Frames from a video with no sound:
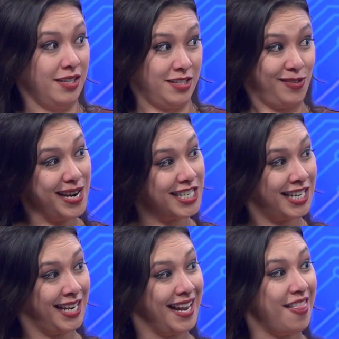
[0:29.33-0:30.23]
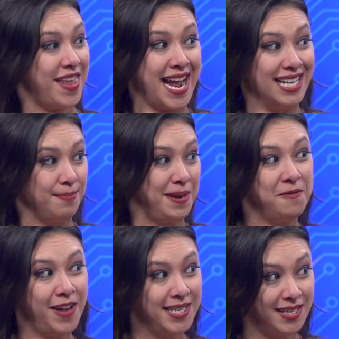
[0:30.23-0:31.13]
situation that hasn't been
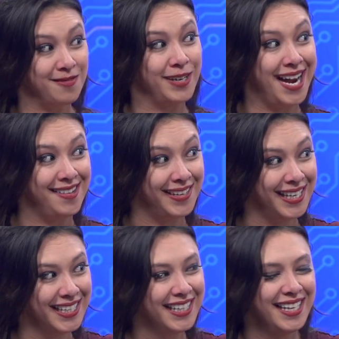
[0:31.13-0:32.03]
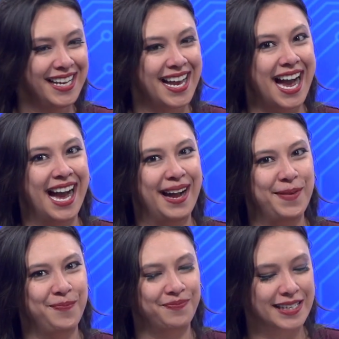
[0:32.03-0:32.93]
invented in reality. That's true. Yeah.
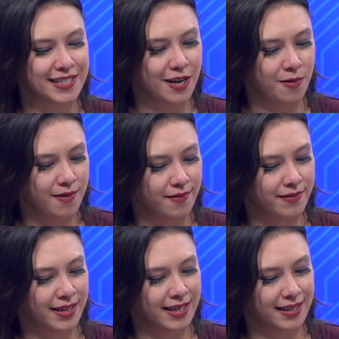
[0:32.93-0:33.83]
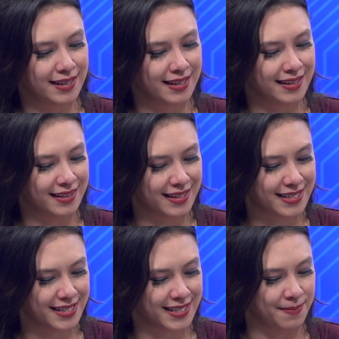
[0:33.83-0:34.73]
Um, so. Uh,
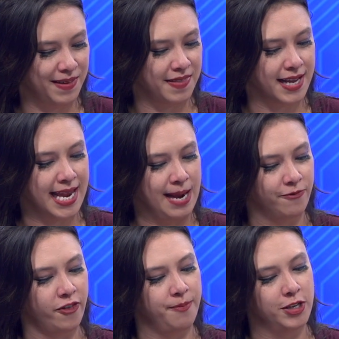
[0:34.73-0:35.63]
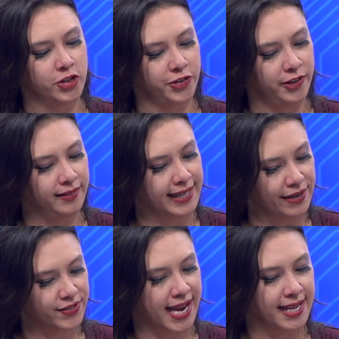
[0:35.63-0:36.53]
this is something that came from the journal
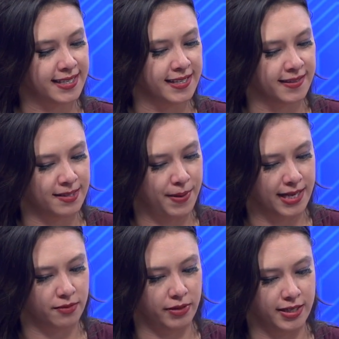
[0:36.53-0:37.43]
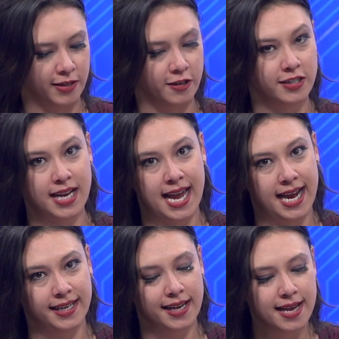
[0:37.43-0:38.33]
Life Sciences in Space Research,
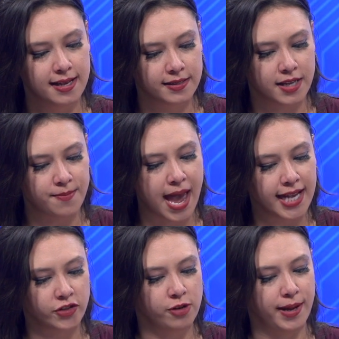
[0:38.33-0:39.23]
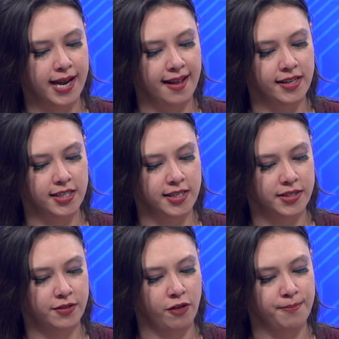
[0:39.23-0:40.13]
and some
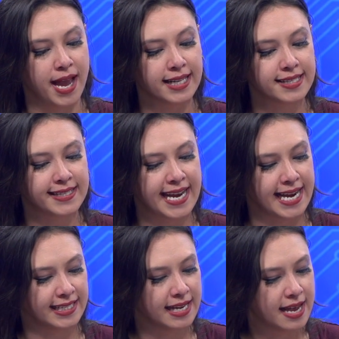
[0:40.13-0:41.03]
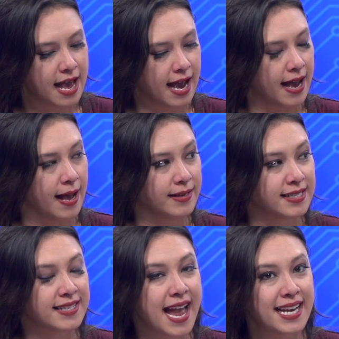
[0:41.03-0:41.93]
astrobiologists from Penn State uh,
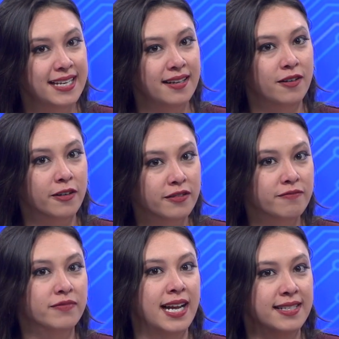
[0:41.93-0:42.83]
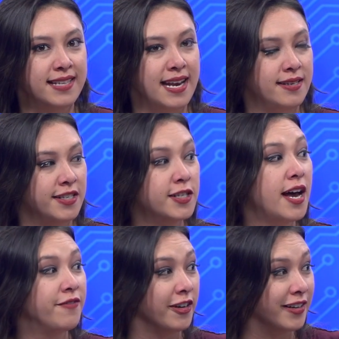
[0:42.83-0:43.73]
decided, or not decided,
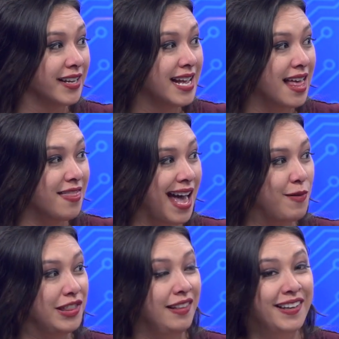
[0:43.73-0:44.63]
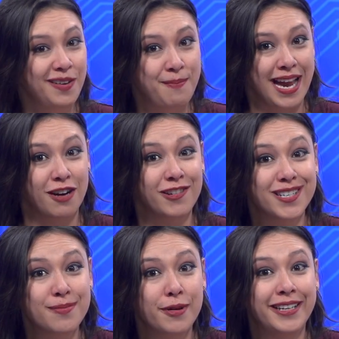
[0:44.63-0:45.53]
discovered that with a little
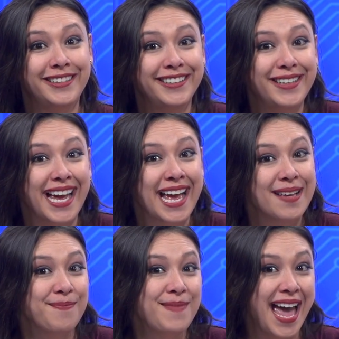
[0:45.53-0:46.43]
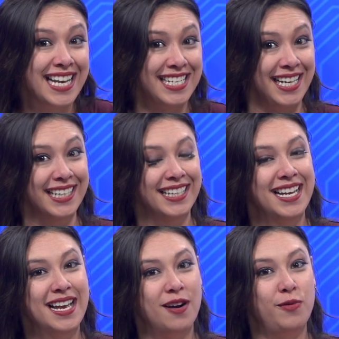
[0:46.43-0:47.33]
microbial magic,
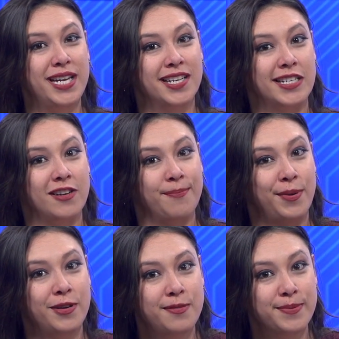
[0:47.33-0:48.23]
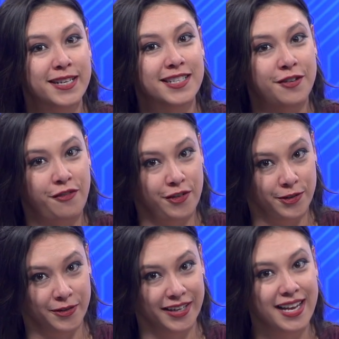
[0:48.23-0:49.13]
we could turn poop into
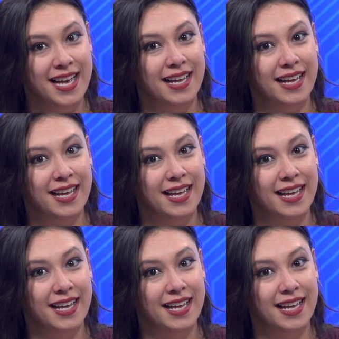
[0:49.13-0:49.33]
food.